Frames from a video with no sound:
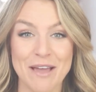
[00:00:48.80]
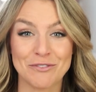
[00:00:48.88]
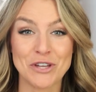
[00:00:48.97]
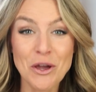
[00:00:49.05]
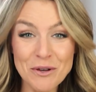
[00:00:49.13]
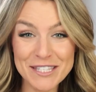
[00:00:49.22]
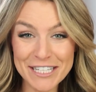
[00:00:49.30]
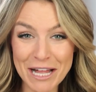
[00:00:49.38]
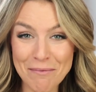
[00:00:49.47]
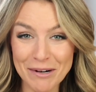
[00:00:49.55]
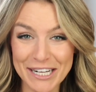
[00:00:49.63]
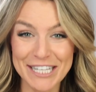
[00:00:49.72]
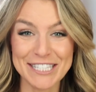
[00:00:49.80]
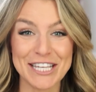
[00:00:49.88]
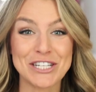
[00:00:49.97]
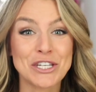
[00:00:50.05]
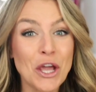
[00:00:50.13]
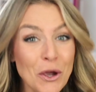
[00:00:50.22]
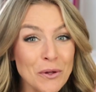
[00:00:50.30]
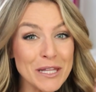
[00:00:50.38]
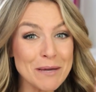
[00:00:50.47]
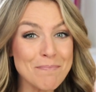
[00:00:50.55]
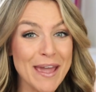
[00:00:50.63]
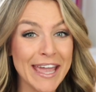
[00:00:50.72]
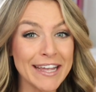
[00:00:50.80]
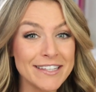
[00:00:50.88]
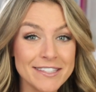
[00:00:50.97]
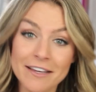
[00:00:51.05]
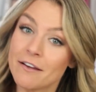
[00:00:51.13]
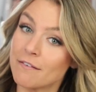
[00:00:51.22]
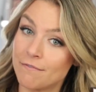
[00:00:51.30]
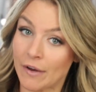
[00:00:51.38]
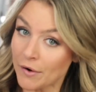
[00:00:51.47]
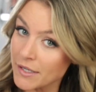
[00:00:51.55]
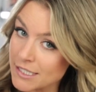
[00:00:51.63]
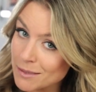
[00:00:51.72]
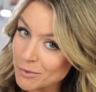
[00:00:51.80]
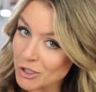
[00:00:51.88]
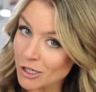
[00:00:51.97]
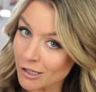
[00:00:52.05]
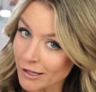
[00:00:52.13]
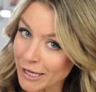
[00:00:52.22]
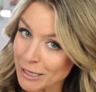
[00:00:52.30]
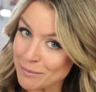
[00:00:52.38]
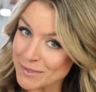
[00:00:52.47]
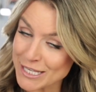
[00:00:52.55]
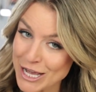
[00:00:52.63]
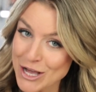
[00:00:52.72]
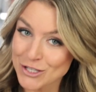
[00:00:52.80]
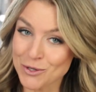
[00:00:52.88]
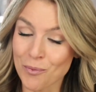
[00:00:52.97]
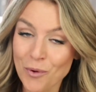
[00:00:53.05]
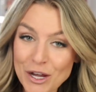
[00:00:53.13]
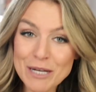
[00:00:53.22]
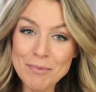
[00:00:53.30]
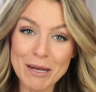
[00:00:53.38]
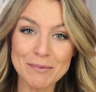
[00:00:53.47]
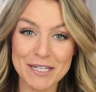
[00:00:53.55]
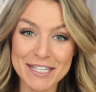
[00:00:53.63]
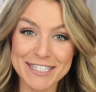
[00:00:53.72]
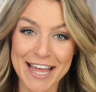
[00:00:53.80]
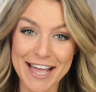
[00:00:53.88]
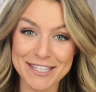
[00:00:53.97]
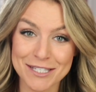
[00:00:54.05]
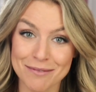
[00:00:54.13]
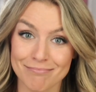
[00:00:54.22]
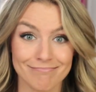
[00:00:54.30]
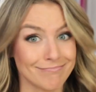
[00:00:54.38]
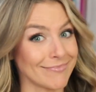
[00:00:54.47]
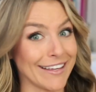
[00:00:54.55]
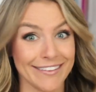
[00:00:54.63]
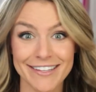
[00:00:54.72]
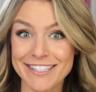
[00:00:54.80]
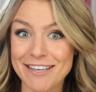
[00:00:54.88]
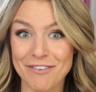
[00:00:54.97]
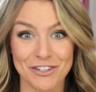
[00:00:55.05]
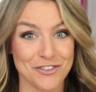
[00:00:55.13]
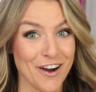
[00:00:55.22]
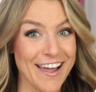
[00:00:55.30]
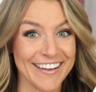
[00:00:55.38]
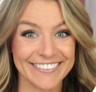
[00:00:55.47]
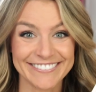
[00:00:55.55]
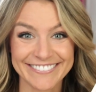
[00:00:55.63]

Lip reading: have 2 celebrities, 2 lip paints, very similar claims. So we're gonna put them to the test, and let's give it a try.